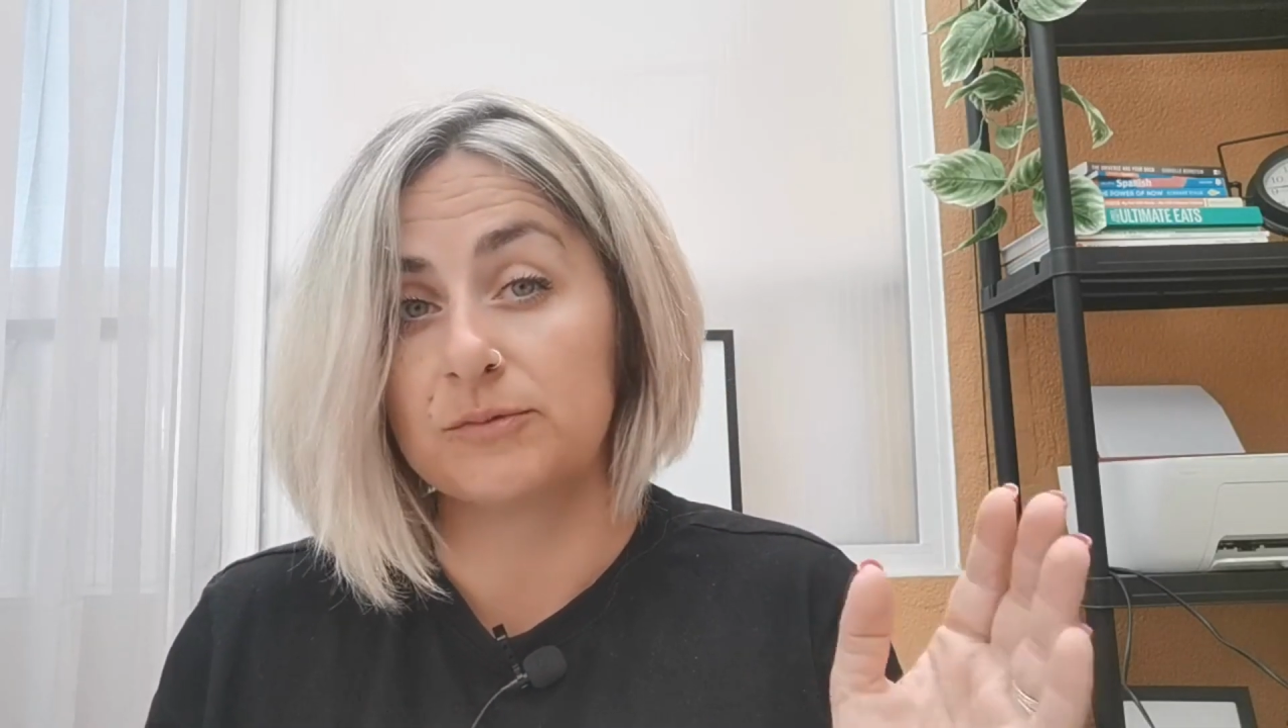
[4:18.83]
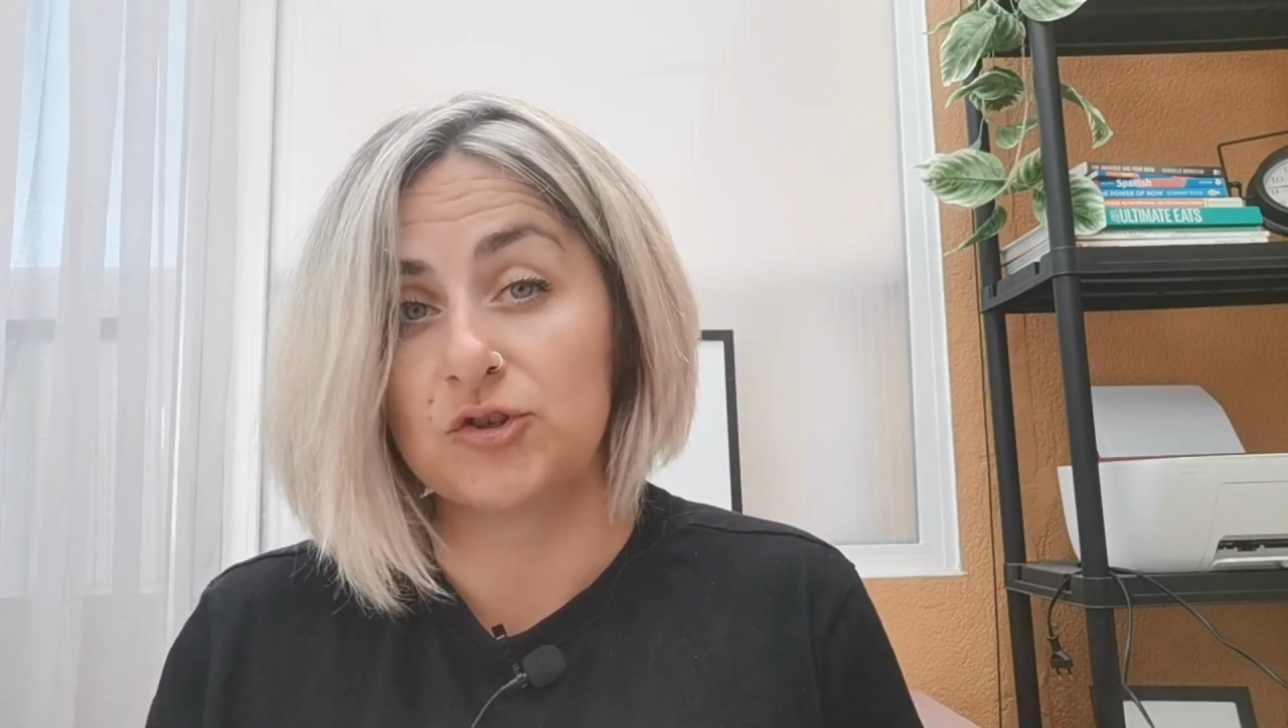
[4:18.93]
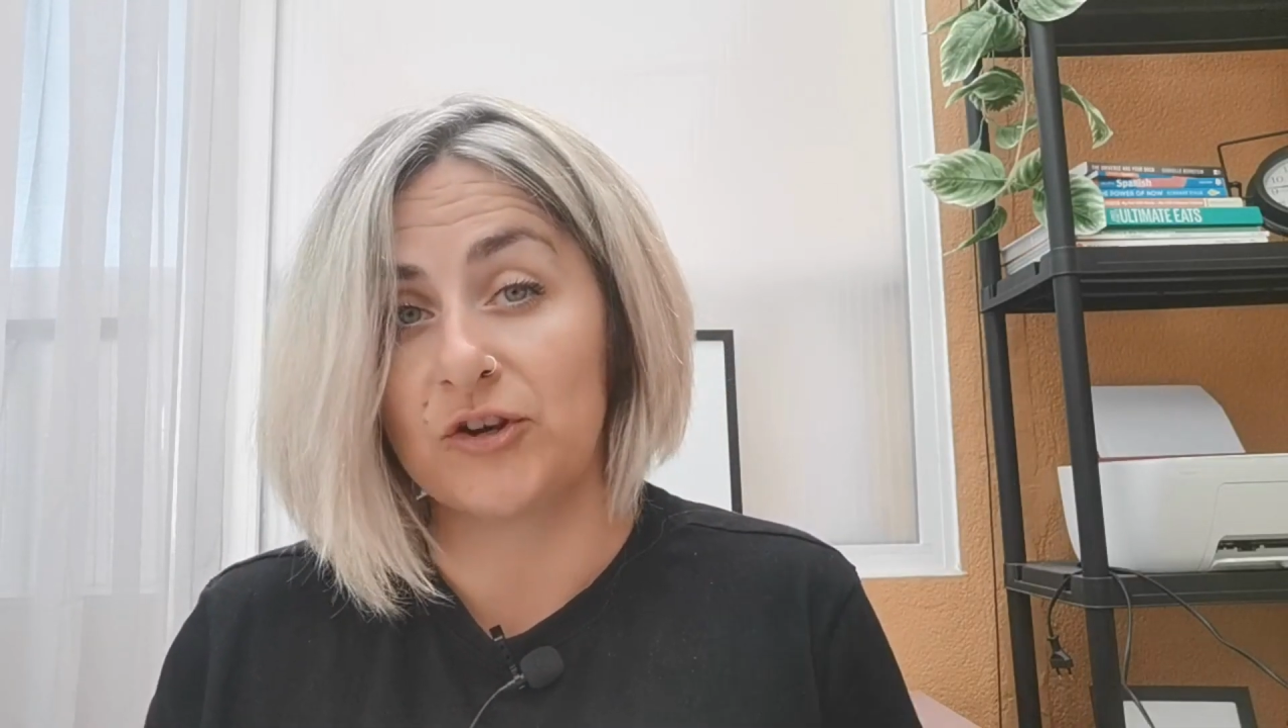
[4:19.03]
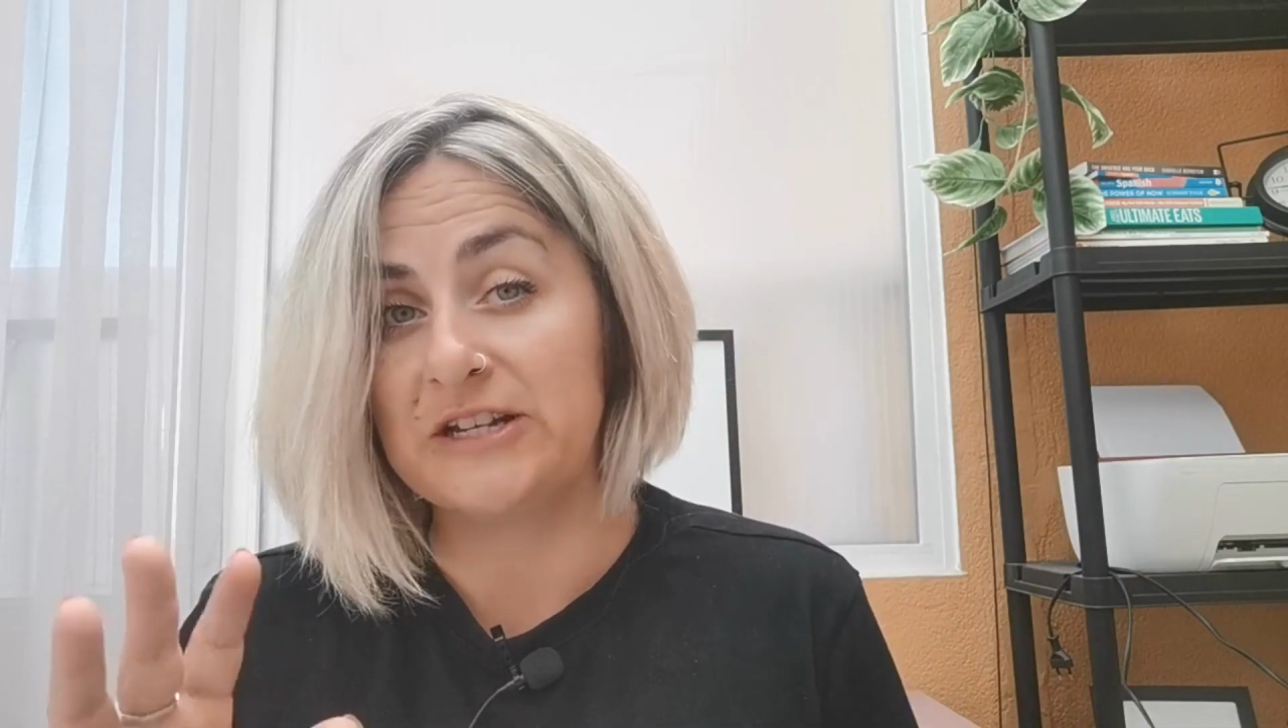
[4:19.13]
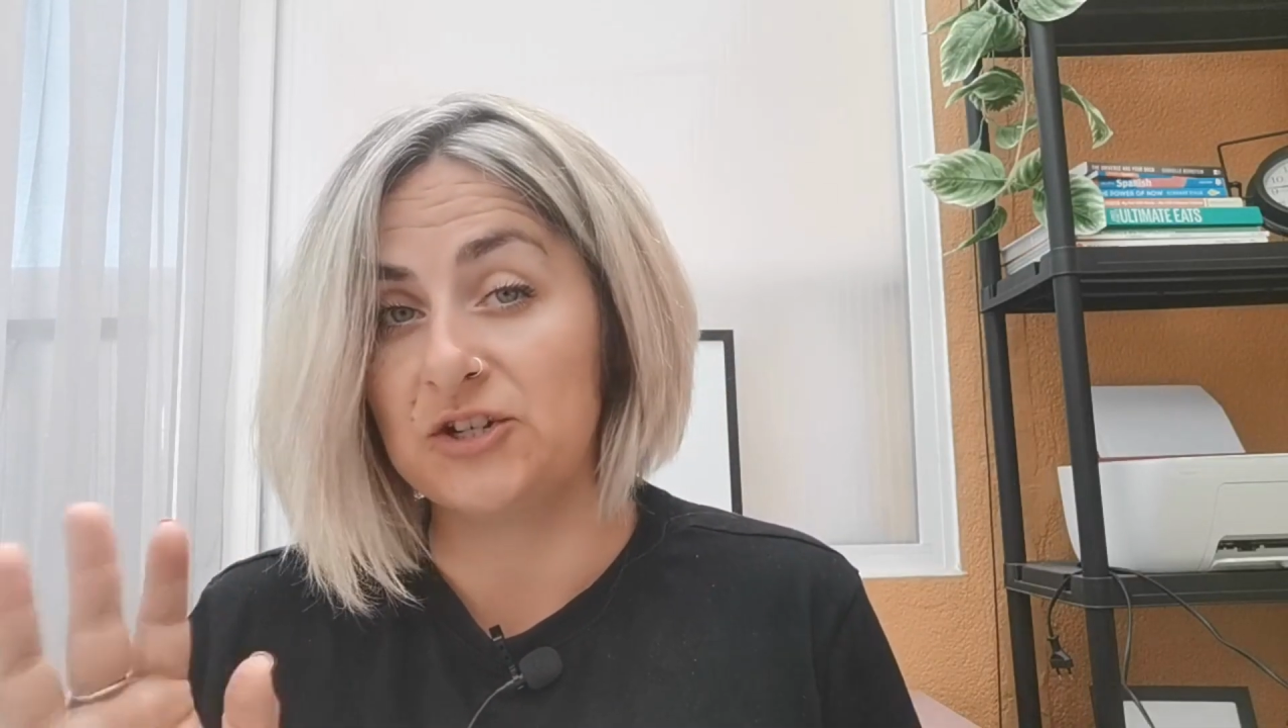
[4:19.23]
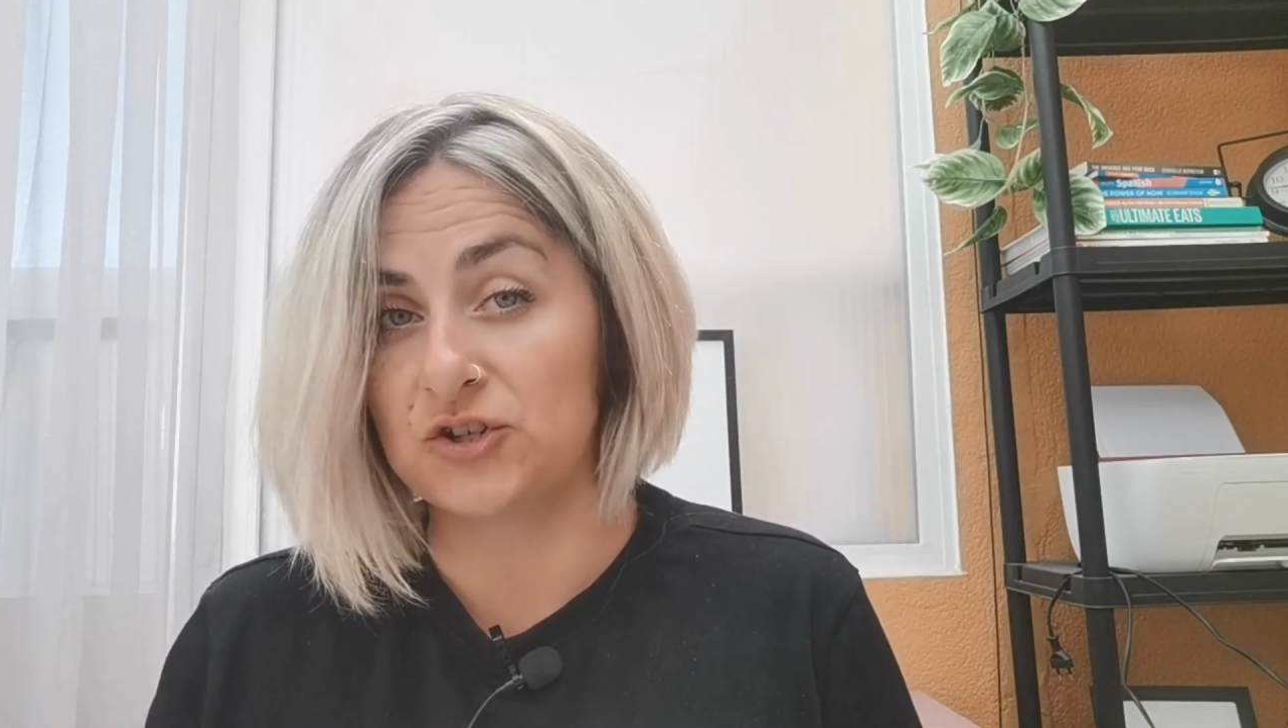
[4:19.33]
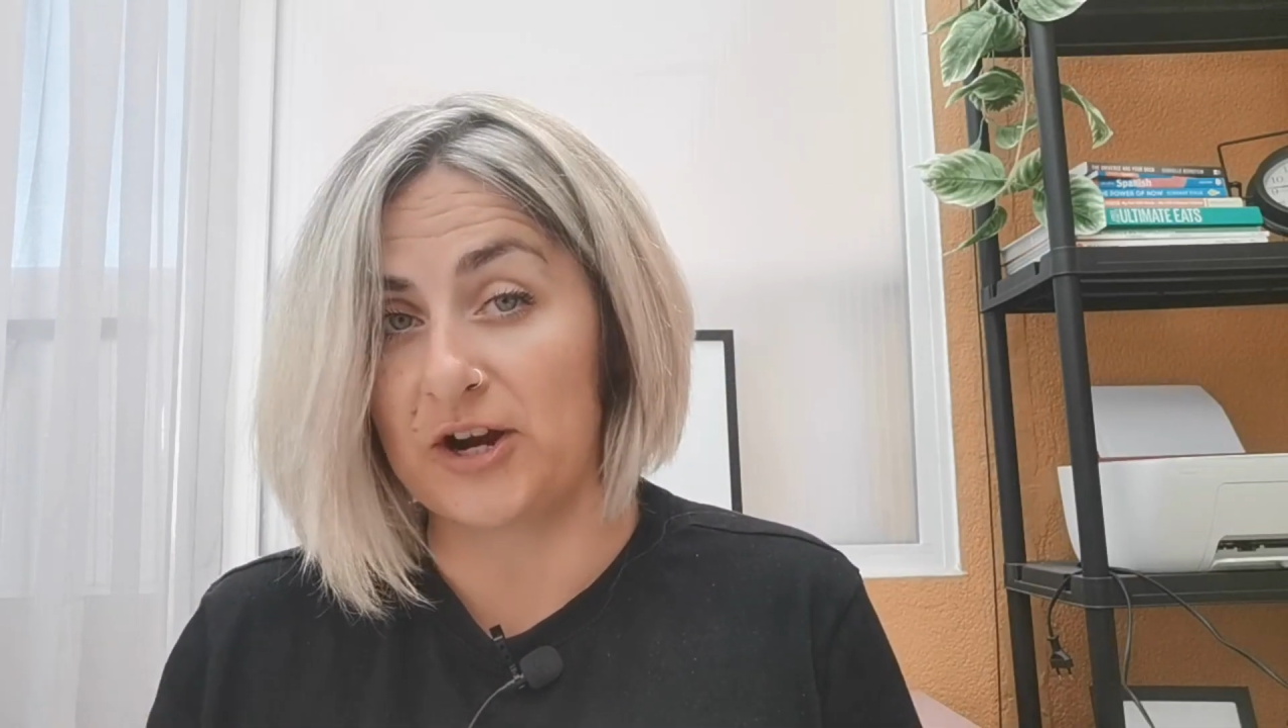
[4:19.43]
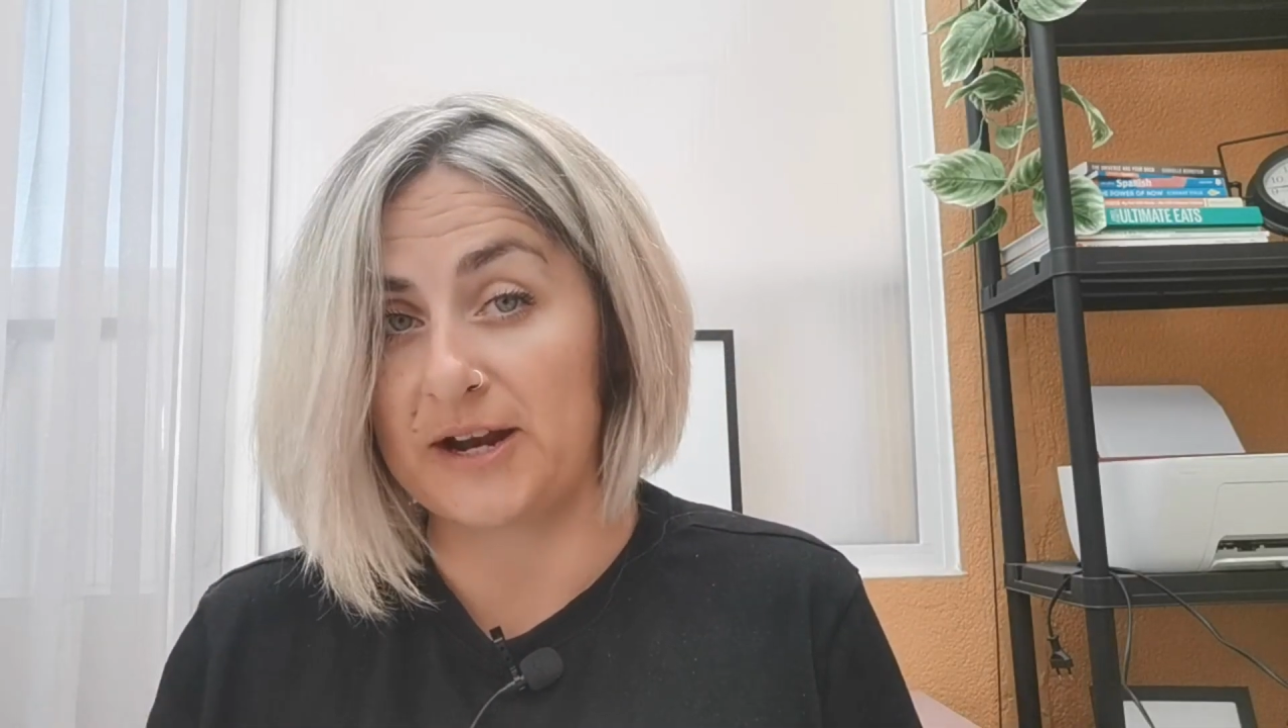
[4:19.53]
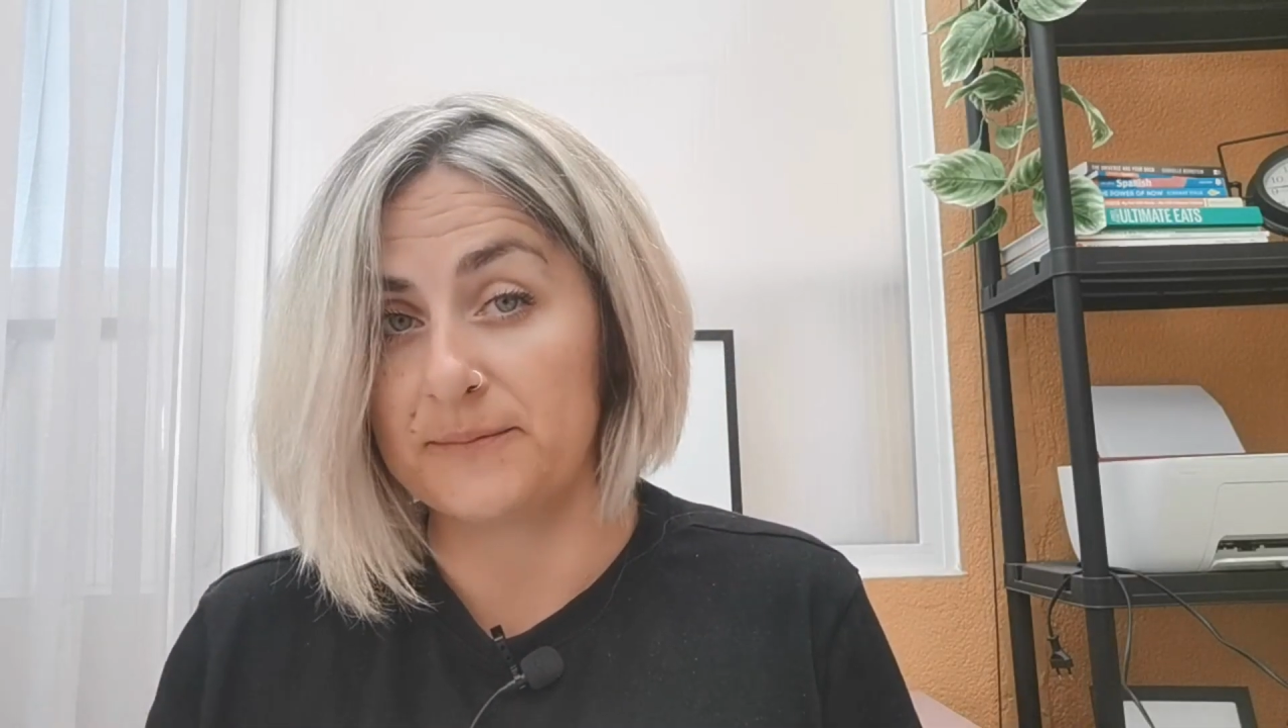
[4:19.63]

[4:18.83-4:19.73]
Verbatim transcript: from tree to